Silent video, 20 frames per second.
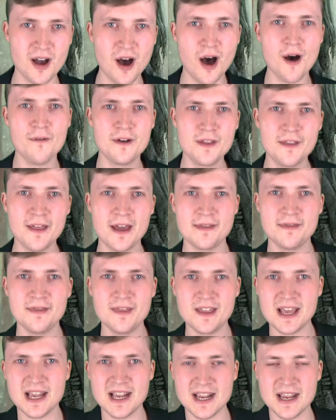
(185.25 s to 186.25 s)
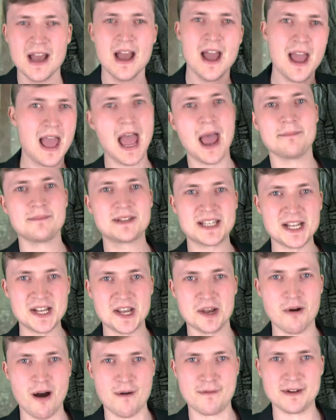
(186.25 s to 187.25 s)
other than the
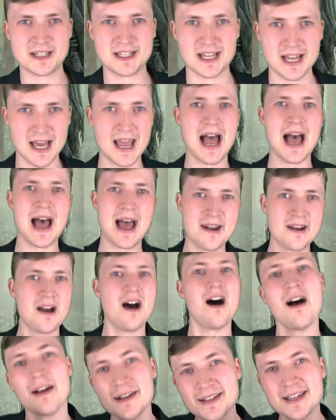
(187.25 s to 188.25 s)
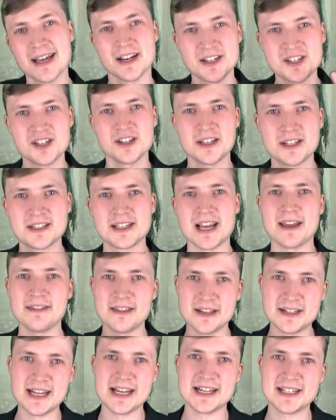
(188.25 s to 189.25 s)
MCU, obviously, and I guess you could say the
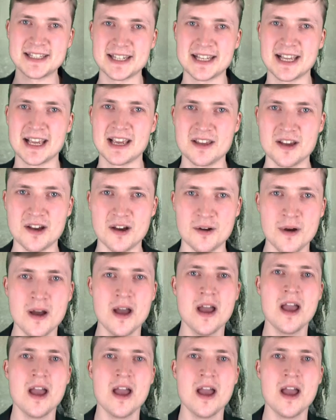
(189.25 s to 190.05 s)
DCEU,